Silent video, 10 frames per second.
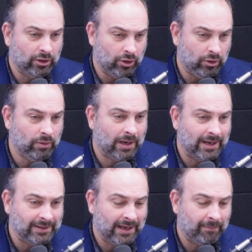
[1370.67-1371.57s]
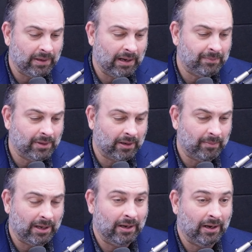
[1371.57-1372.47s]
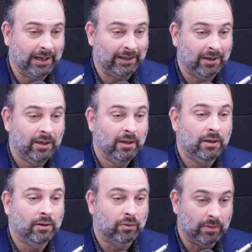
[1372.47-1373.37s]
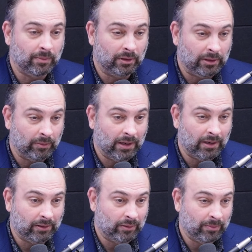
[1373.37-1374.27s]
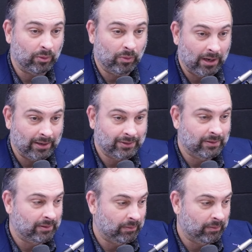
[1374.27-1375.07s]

you guys have, but I'm talking Correct. about like criminally wise, criminal wise.